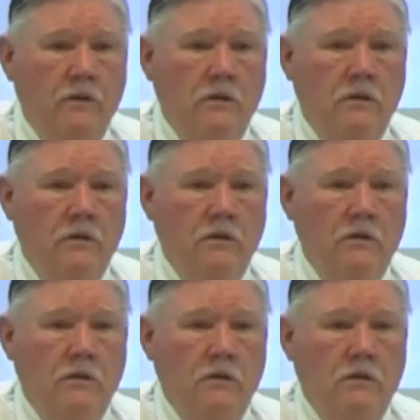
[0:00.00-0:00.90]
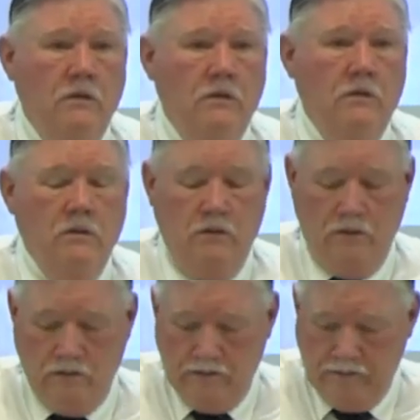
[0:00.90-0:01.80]

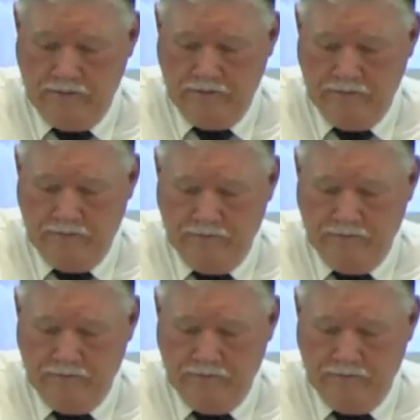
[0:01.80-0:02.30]
Nobody speaks.